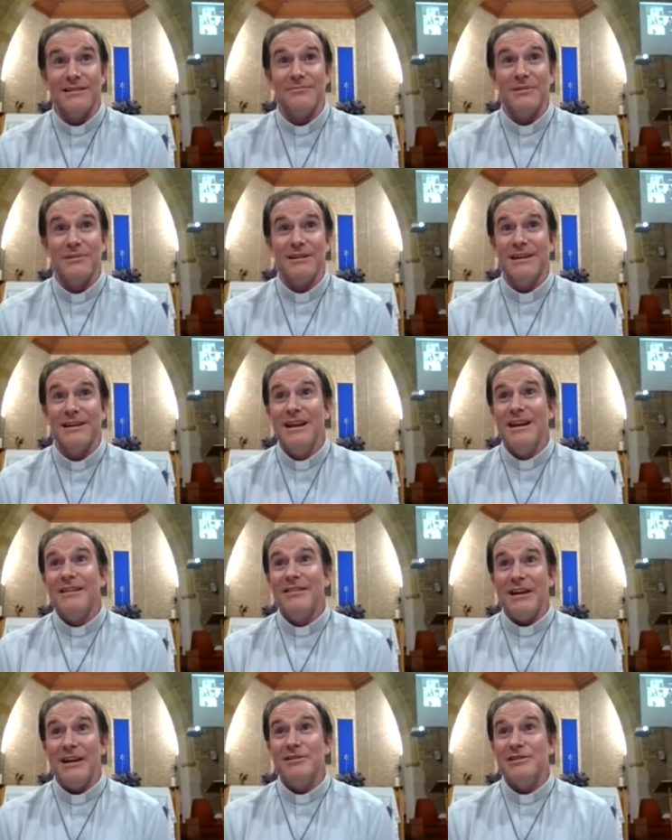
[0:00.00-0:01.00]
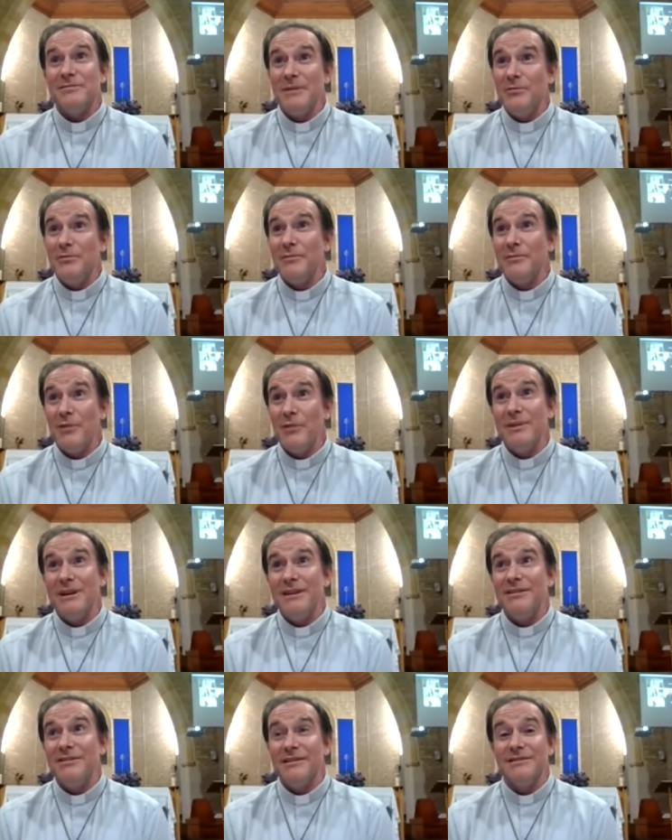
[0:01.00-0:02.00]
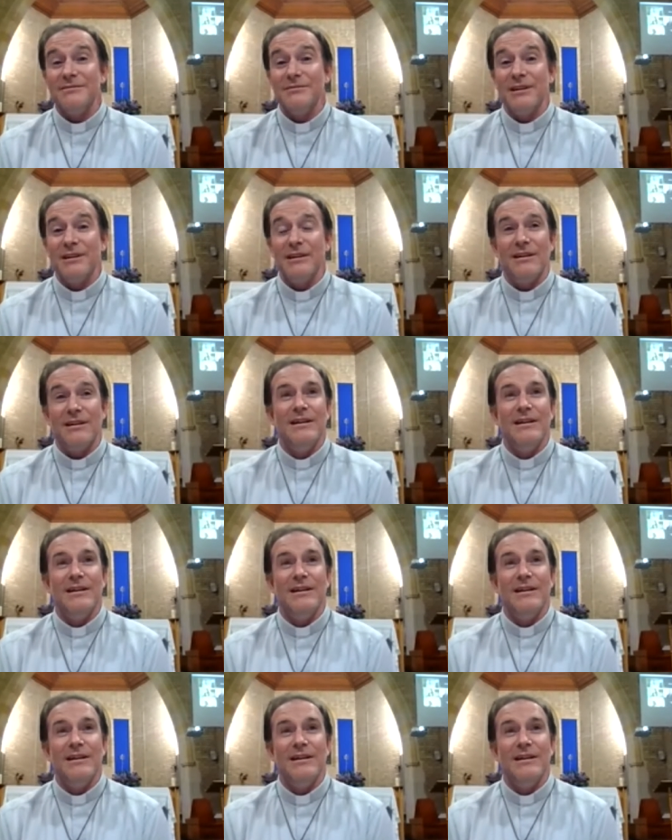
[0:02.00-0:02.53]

But that used to be one of my big things where